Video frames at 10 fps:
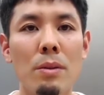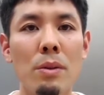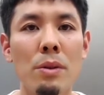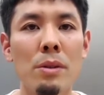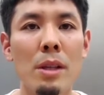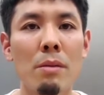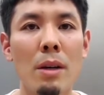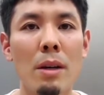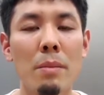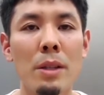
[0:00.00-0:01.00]

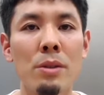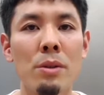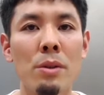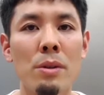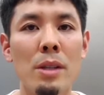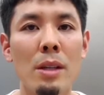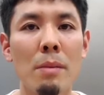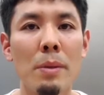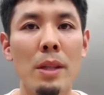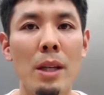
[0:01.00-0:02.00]
Furthermore, we found
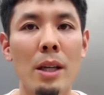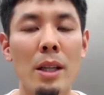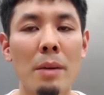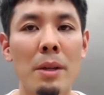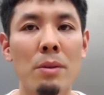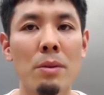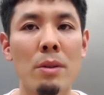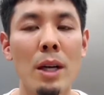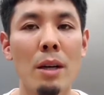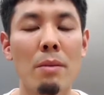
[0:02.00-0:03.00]
that this curve
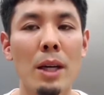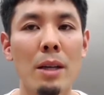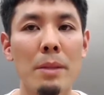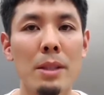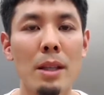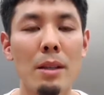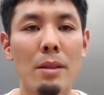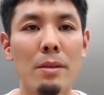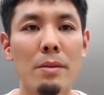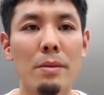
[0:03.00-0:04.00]
fits the power
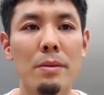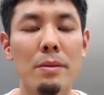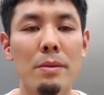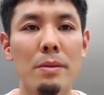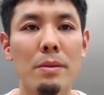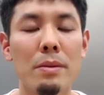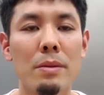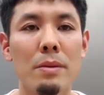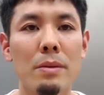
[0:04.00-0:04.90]
curve perfectly.